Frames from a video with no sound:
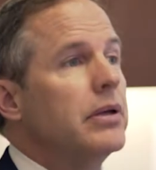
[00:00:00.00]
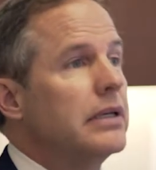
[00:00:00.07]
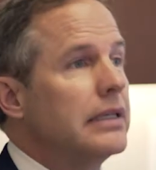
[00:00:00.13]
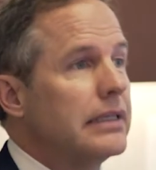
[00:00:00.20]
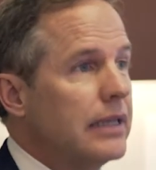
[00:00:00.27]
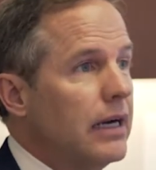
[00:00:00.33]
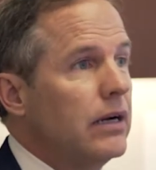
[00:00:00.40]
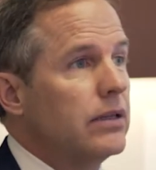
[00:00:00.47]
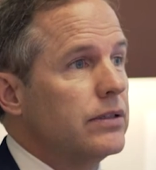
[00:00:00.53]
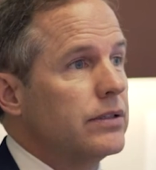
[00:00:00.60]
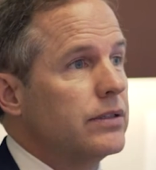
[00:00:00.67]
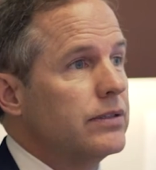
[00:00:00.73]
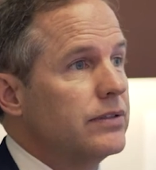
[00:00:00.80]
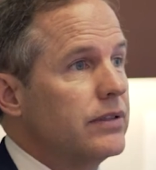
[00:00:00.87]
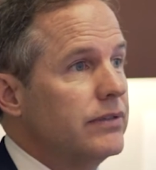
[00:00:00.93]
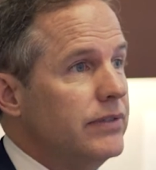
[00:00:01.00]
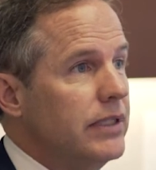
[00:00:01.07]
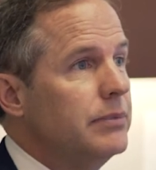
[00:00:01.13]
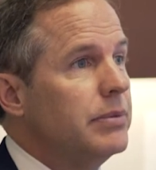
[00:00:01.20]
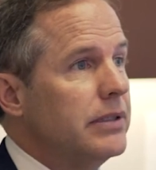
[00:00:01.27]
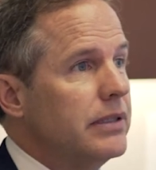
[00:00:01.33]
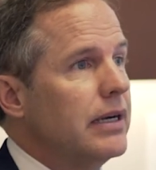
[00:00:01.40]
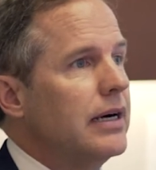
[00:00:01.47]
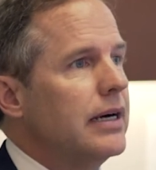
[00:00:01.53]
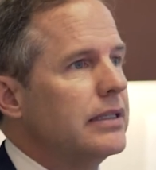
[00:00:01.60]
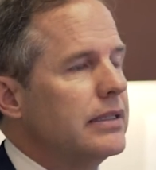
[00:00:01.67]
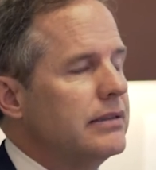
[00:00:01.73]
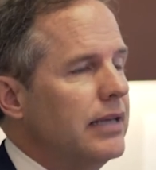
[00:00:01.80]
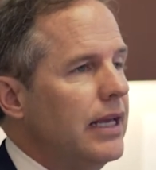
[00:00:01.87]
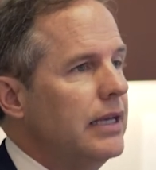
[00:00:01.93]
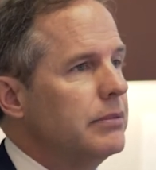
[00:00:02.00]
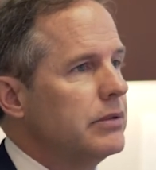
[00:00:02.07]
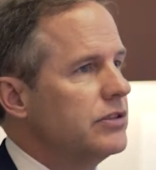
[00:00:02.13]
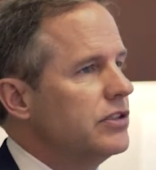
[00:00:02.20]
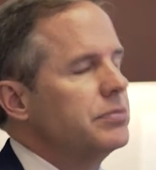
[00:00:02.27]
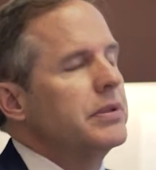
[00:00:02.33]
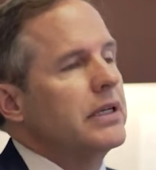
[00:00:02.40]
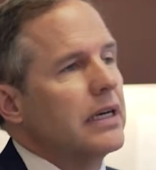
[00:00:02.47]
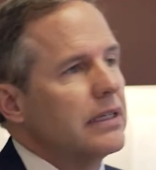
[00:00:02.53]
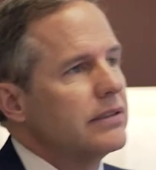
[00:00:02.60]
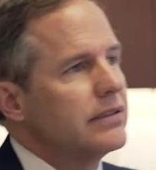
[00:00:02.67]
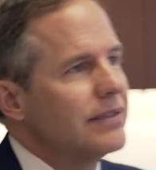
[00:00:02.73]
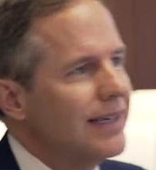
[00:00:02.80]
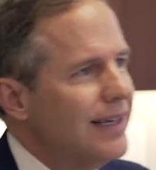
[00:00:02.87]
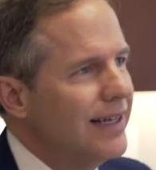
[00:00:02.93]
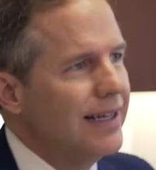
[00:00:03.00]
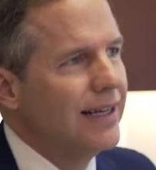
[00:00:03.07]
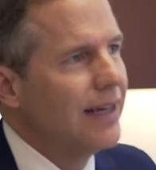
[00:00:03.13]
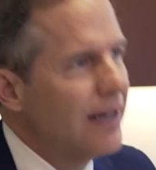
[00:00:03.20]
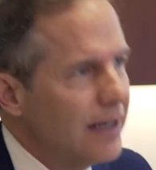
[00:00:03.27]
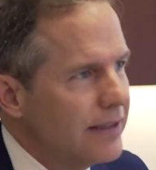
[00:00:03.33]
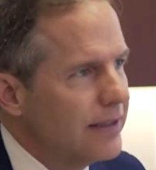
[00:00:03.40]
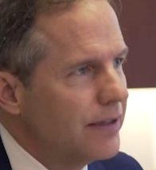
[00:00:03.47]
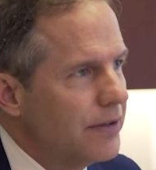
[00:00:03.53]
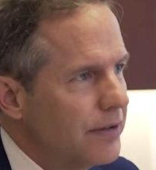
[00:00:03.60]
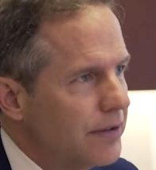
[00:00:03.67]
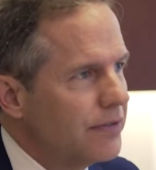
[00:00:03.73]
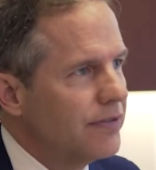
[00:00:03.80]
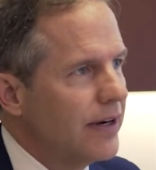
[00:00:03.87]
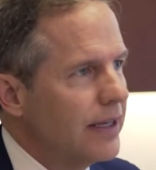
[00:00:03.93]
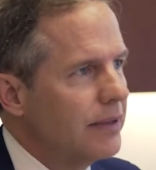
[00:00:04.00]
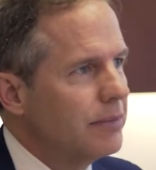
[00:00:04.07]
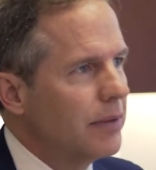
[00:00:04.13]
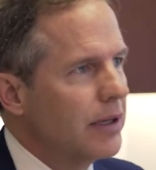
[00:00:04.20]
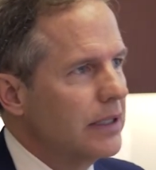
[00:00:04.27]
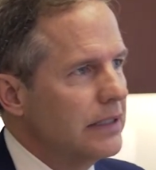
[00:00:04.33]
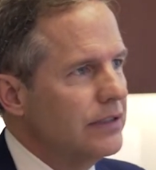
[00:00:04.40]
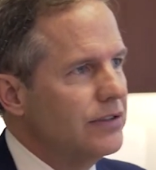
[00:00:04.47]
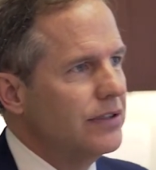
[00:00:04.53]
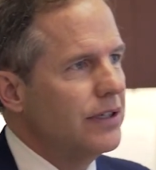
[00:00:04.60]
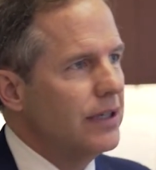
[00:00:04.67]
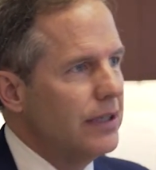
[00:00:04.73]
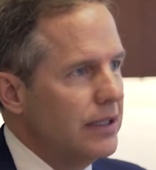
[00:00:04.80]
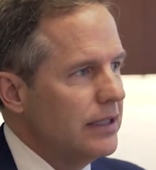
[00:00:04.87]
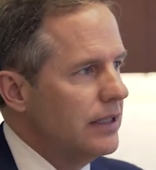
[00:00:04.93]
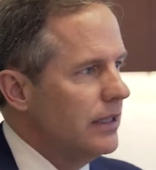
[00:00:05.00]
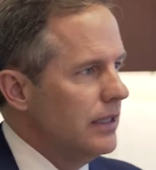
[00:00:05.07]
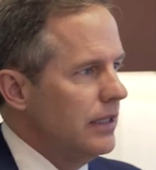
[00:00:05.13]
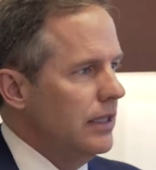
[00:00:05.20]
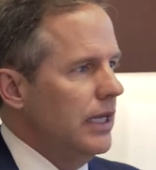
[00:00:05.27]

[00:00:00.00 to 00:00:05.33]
achieve that reach. He's very compassionate of what's going on